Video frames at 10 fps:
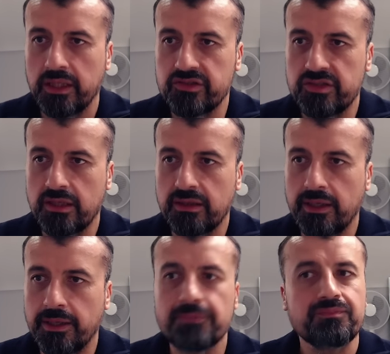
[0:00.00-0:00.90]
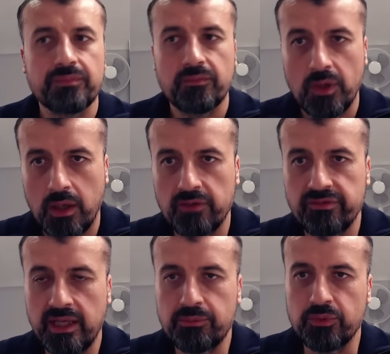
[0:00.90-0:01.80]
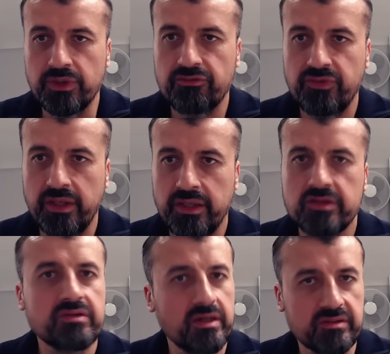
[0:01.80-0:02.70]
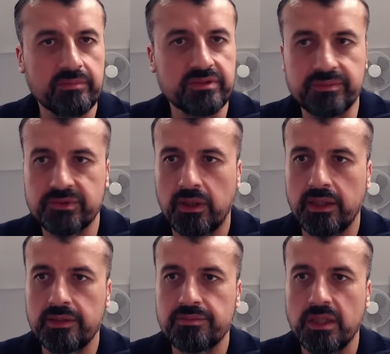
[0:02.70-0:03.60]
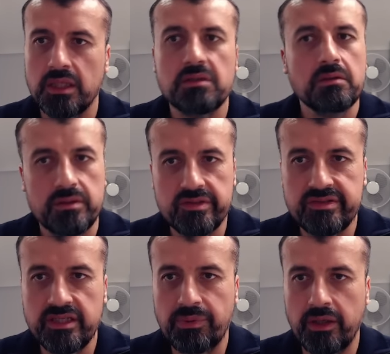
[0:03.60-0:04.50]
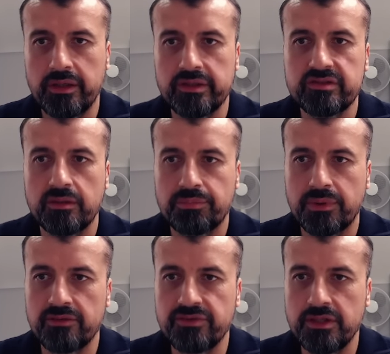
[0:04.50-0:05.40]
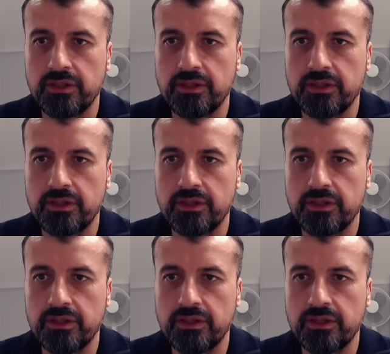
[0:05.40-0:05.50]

Let's tick that. I've enabled Netflix as I'm subscribed, Disney Plus, Prime